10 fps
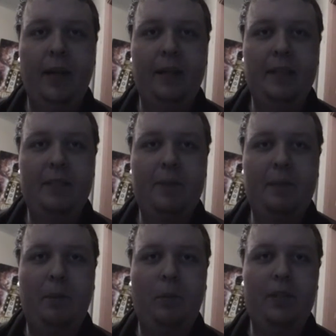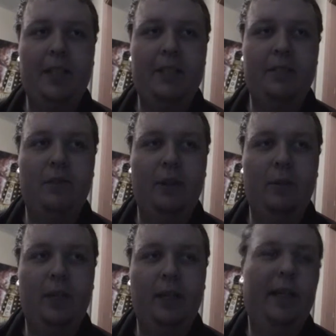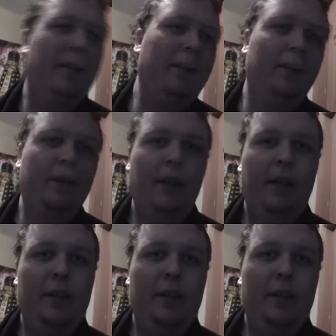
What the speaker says: like, these people weren't tested very well. I don't know.